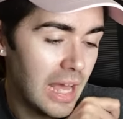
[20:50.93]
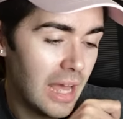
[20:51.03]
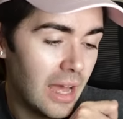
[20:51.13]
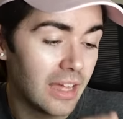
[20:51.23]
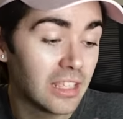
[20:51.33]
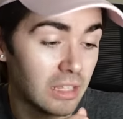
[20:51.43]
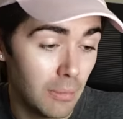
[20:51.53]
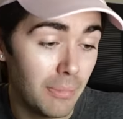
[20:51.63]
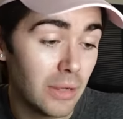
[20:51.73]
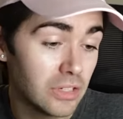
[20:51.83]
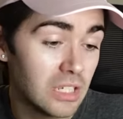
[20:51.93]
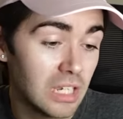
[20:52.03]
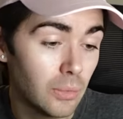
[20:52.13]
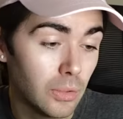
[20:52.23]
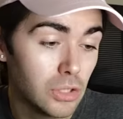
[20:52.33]
Uh, I think they're about to
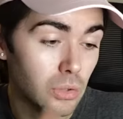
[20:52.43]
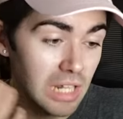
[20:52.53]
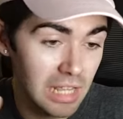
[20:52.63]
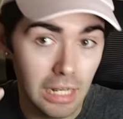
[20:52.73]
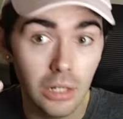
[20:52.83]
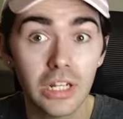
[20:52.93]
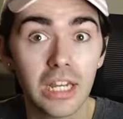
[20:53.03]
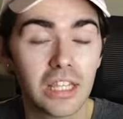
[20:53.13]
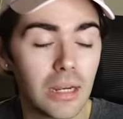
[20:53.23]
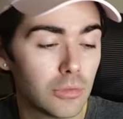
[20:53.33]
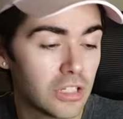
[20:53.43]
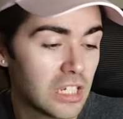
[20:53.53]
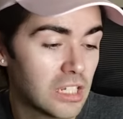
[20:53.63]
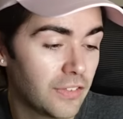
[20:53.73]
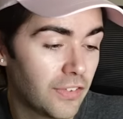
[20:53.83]
sing One Short Day. They're looking at the
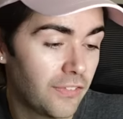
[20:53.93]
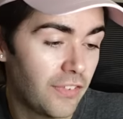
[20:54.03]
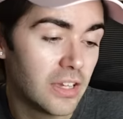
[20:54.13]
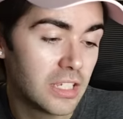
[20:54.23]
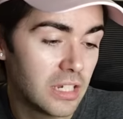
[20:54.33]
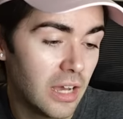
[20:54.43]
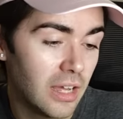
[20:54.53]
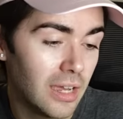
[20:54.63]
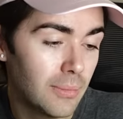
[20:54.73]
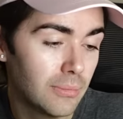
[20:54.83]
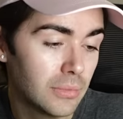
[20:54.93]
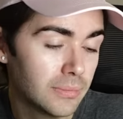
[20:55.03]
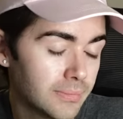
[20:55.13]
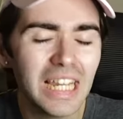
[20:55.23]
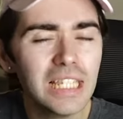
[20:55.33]
Emerald City for the first
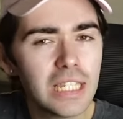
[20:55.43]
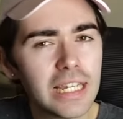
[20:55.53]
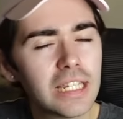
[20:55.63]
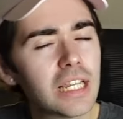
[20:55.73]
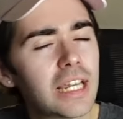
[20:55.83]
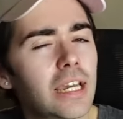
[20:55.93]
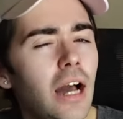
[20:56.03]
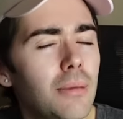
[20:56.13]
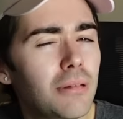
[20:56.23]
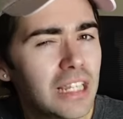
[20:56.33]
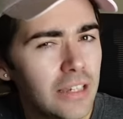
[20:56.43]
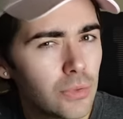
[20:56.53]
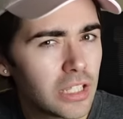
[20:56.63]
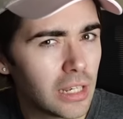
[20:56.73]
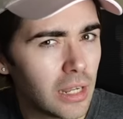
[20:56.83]
time, which incidentally, I
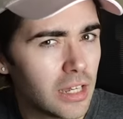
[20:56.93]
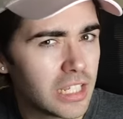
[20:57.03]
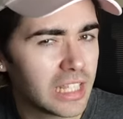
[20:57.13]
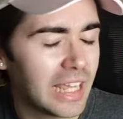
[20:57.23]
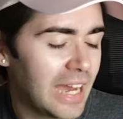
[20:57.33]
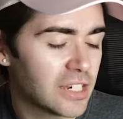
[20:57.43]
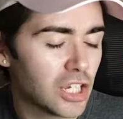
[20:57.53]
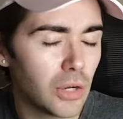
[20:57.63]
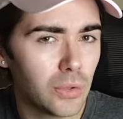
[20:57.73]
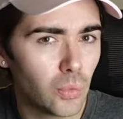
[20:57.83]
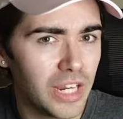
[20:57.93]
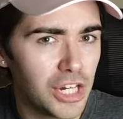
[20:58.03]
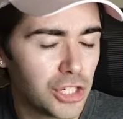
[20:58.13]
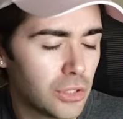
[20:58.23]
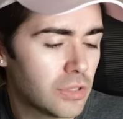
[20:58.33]
believe was the last thing they had to go and
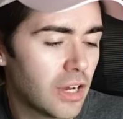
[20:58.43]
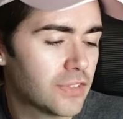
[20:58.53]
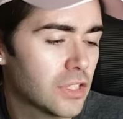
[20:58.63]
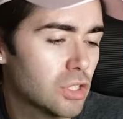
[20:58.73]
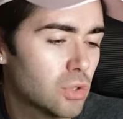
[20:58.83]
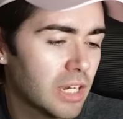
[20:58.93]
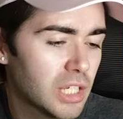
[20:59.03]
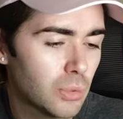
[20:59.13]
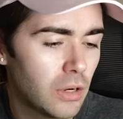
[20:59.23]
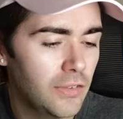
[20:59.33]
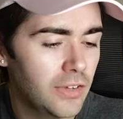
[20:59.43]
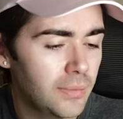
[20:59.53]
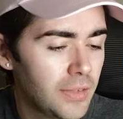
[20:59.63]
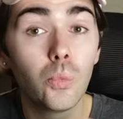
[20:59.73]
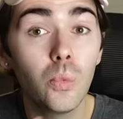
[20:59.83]
reshoot after the strikes were
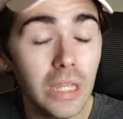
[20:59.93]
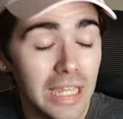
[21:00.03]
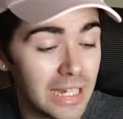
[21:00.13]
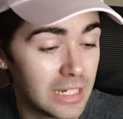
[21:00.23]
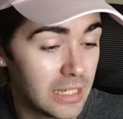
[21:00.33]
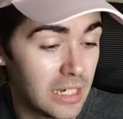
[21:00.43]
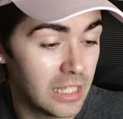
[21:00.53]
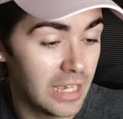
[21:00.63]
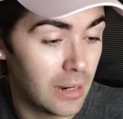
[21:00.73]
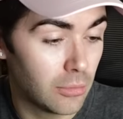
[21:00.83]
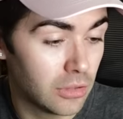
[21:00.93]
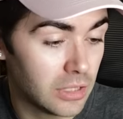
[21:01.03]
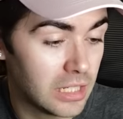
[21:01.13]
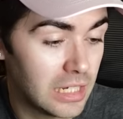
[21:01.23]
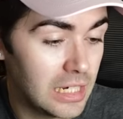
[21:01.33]
over. Then we get to see the
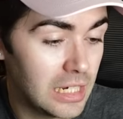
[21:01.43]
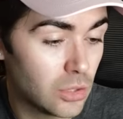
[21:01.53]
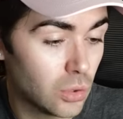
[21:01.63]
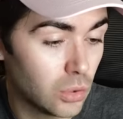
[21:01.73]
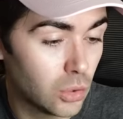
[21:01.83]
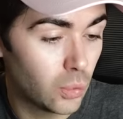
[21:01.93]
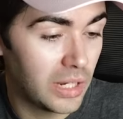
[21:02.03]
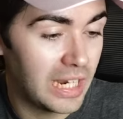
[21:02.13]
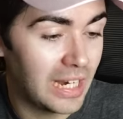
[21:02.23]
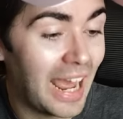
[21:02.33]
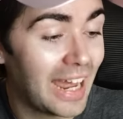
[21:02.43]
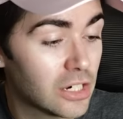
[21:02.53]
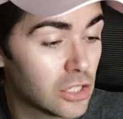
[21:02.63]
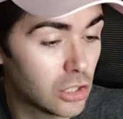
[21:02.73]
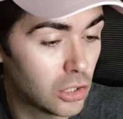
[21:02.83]
Emerald City. It's all green
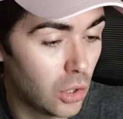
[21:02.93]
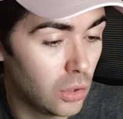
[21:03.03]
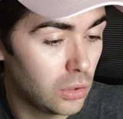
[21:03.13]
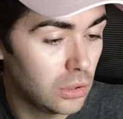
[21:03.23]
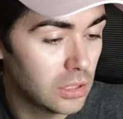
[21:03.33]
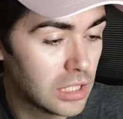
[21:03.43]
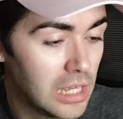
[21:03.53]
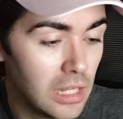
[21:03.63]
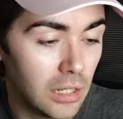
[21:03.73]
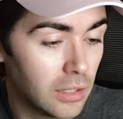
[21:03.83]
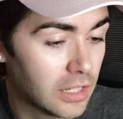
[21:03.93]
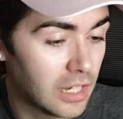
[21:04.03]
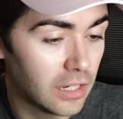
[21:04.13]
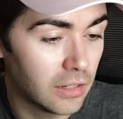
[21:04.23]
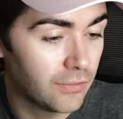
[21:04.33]
and gold,
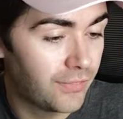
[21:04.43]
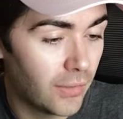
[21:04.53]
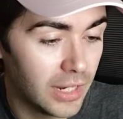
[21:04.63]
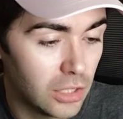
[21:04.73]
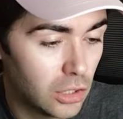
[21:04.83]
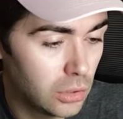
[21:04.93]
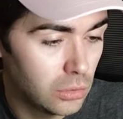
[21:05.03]
looking very